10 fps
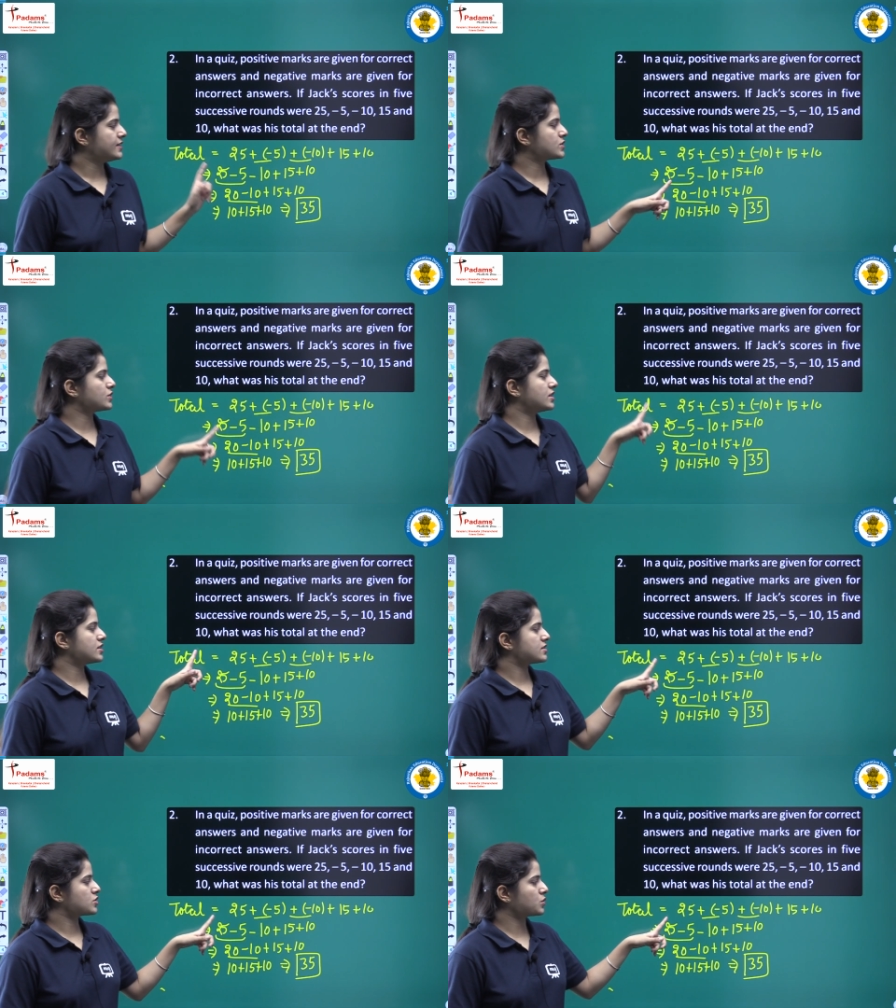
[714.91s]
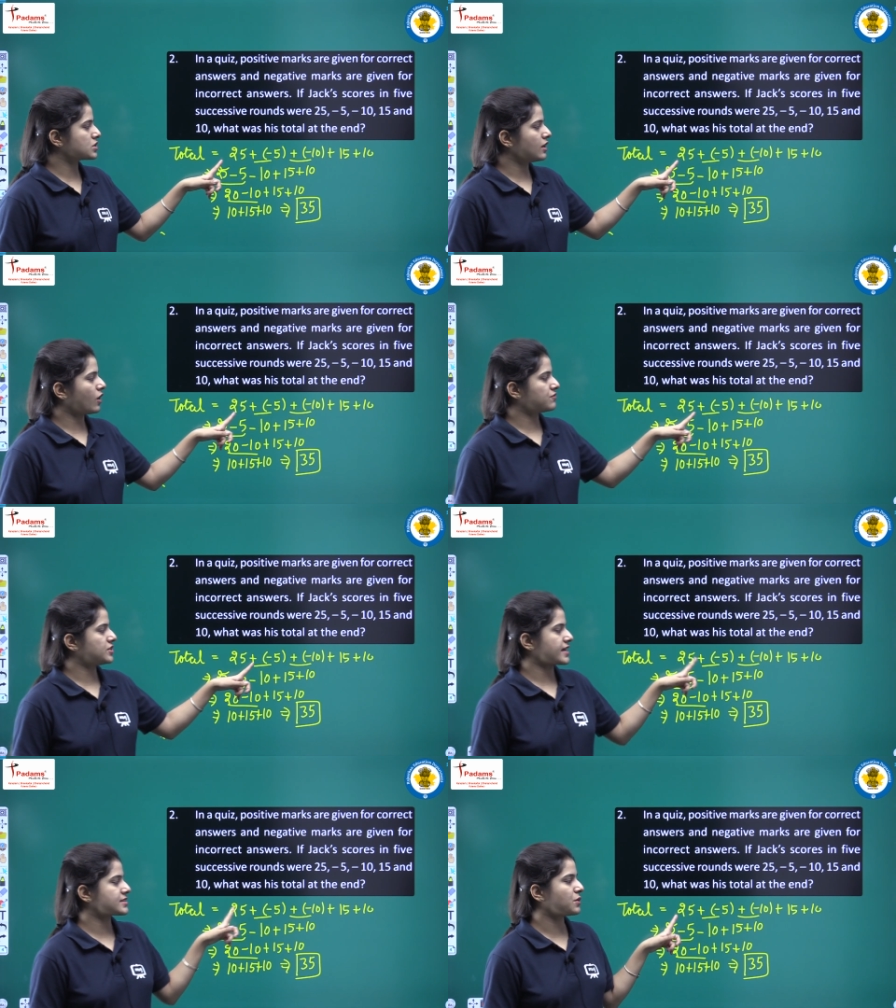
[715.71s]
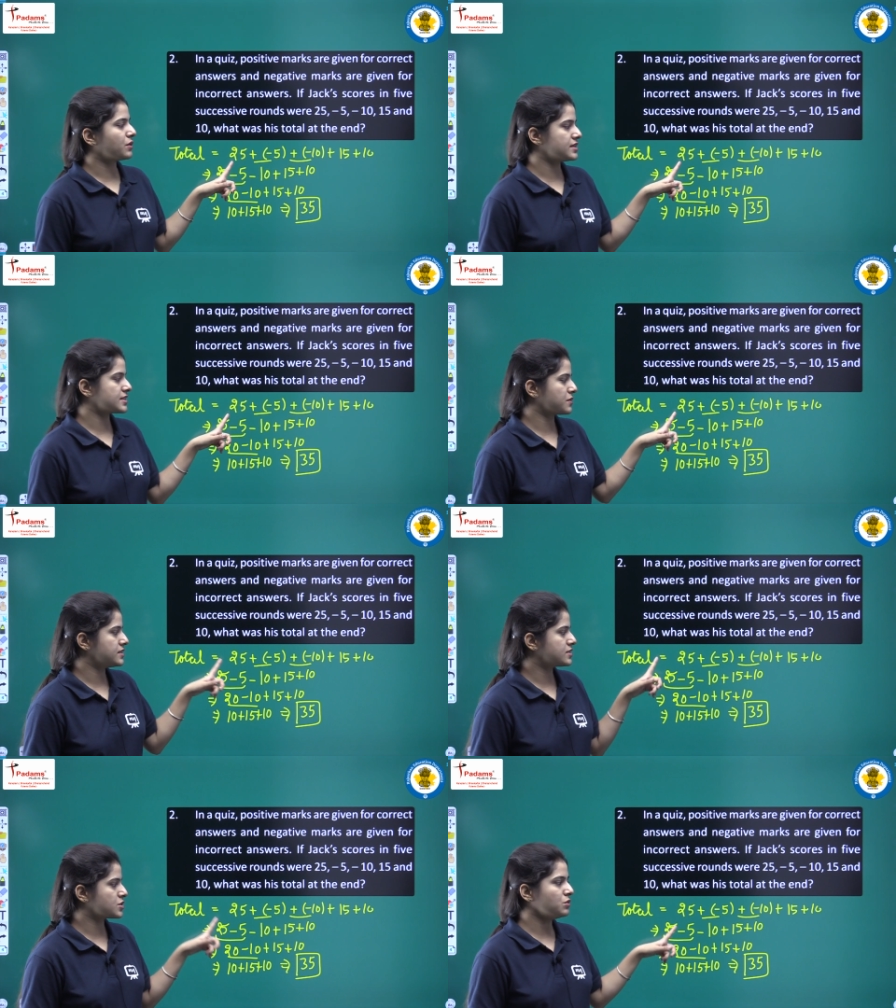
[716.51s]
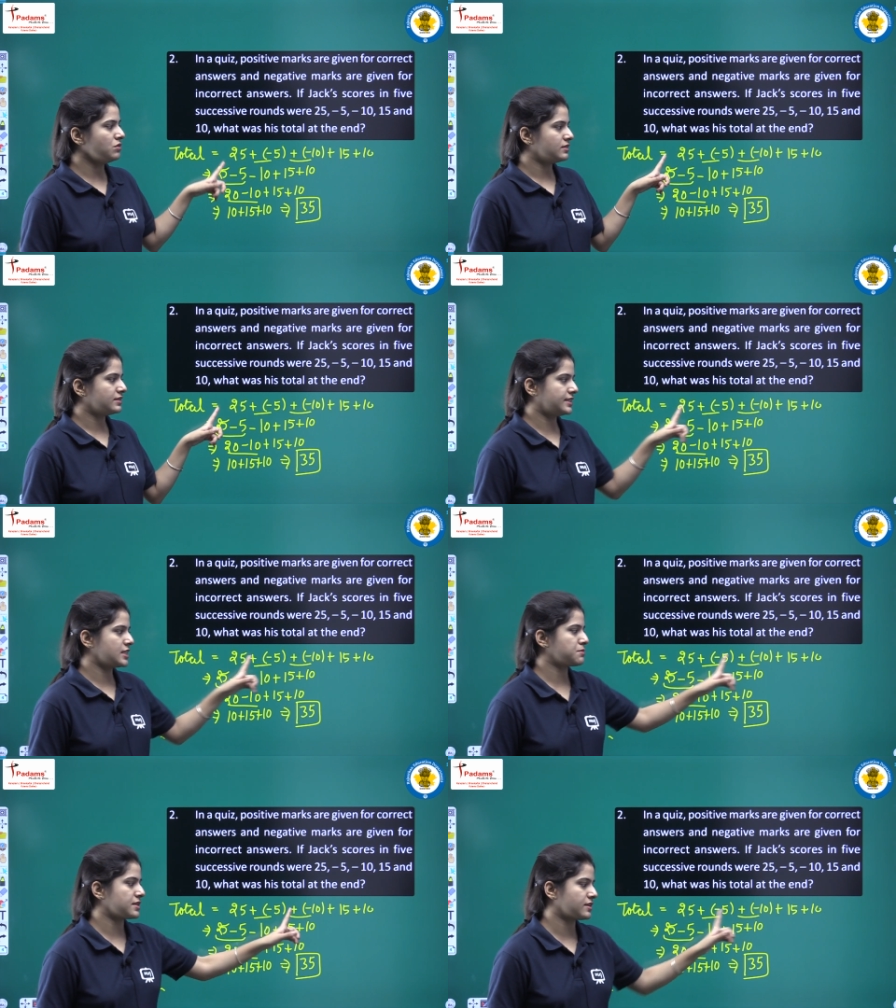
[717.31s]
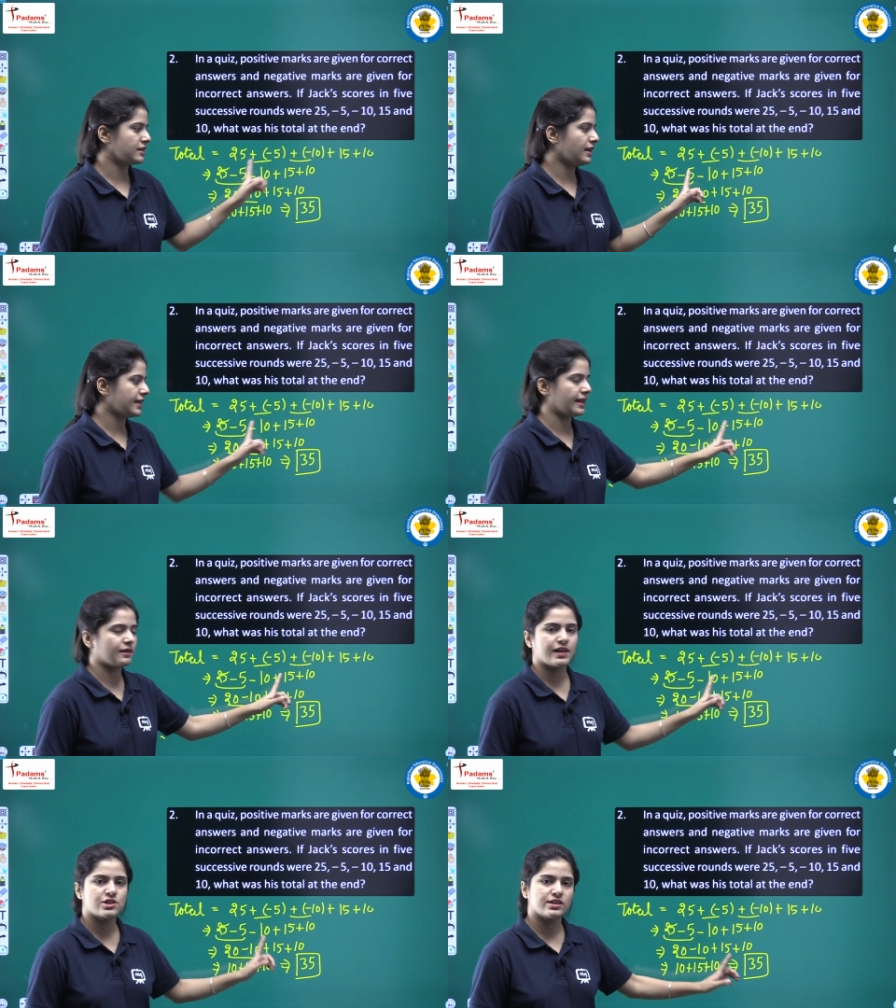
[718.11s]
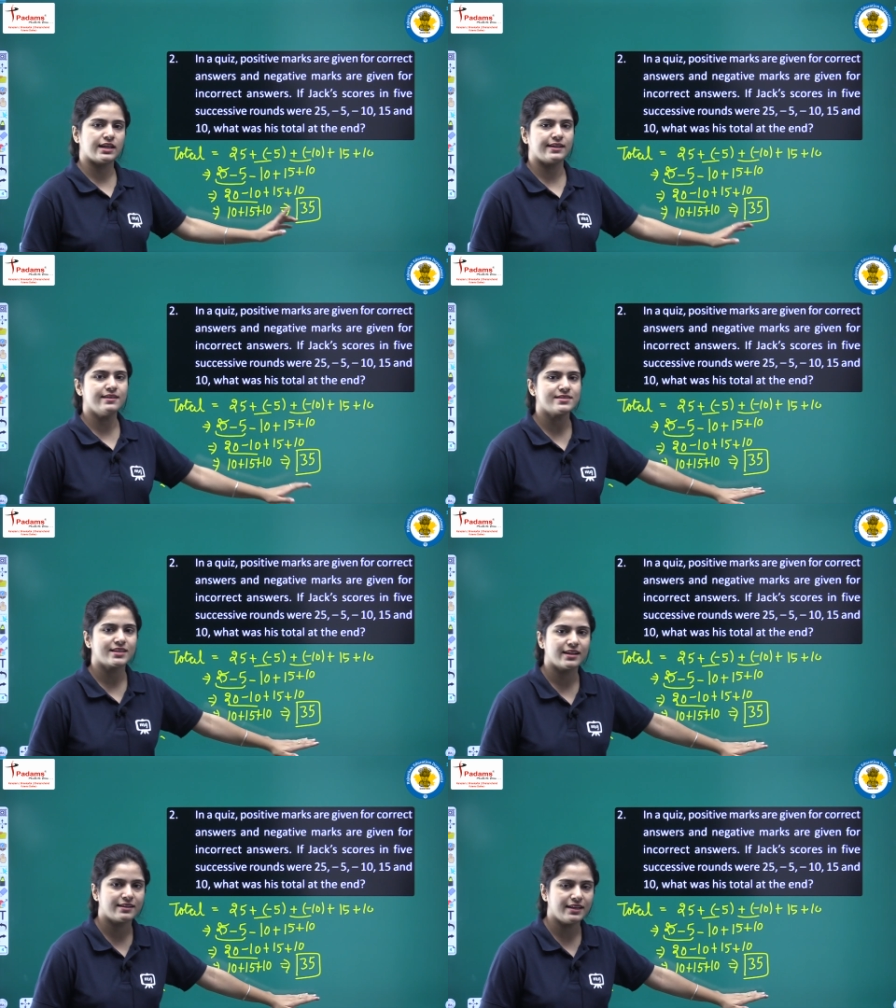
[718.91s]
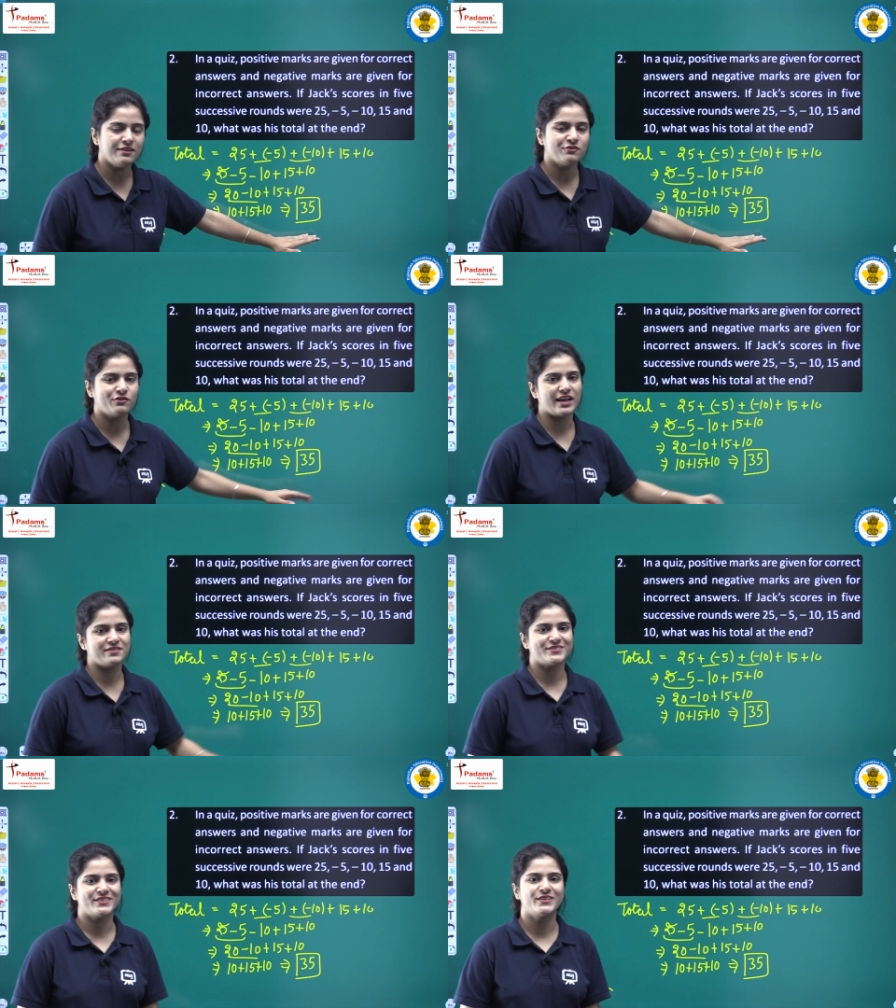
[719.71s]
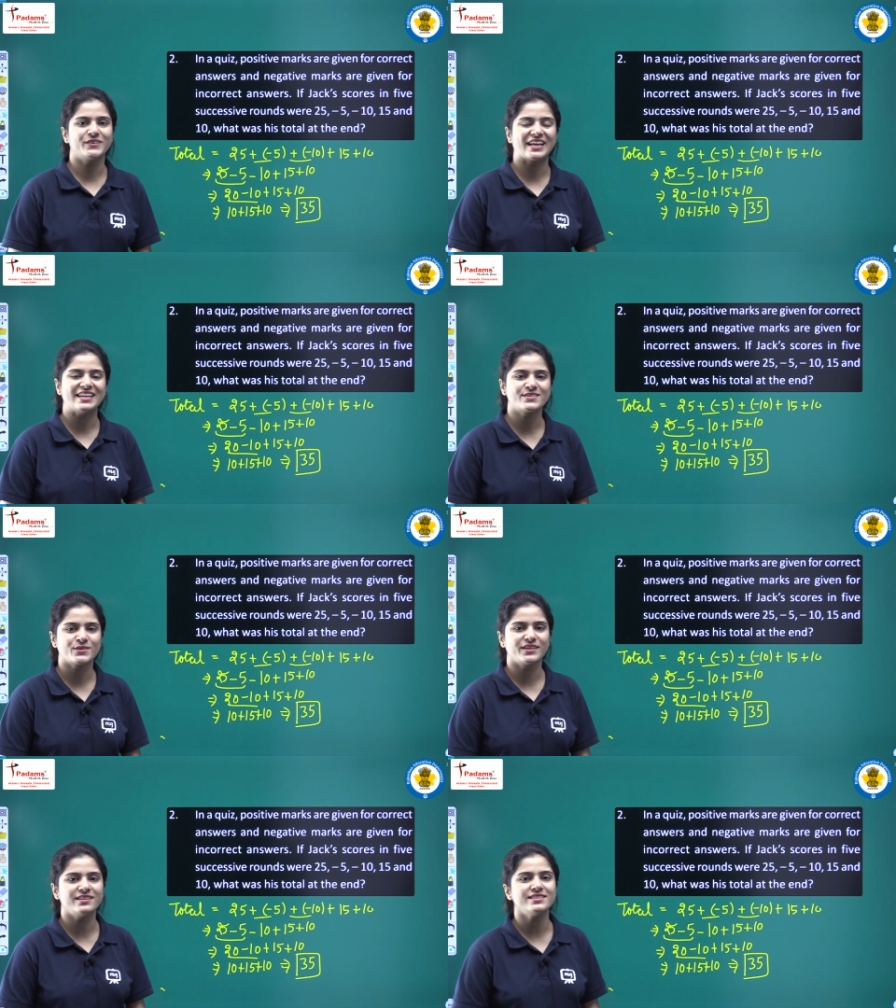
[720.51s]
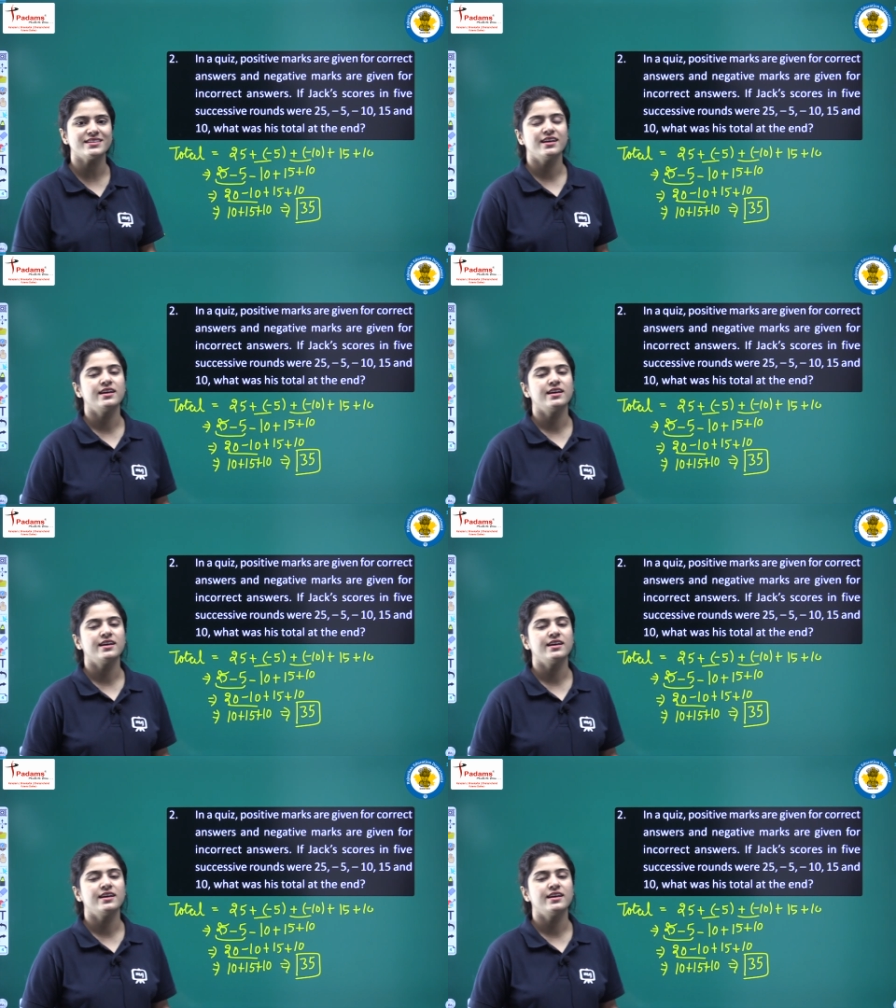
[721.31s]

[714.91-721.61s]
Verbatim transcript: So, the total of Jack's score is equals to this particular calculation that is 35, okay students.